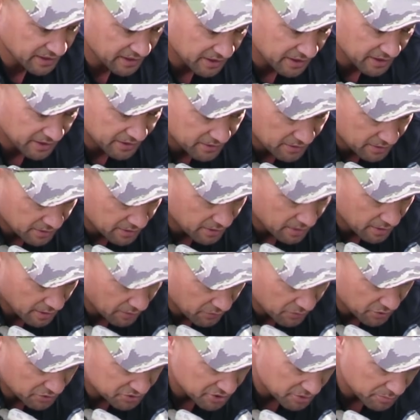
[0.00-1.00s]
dug in,
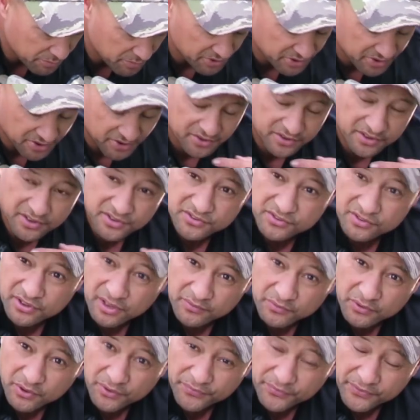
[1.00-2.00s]
I've got some resistance,
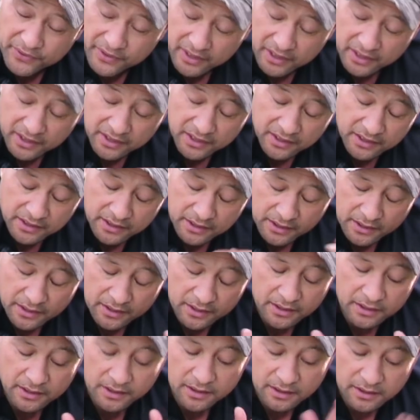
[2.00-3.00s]
I've got the
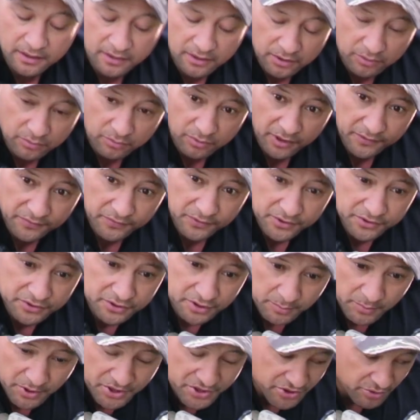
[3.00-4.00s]
rifle
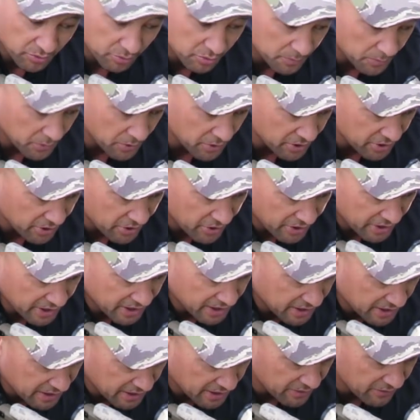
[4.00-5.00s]
into my shoulder pocket, I
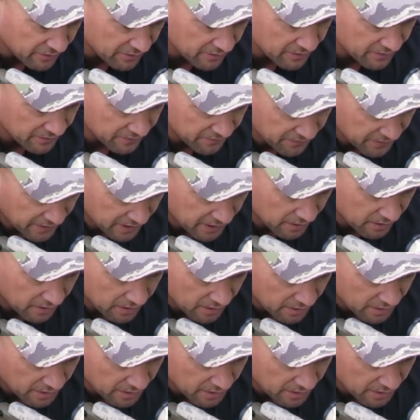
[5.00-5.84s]
can now feel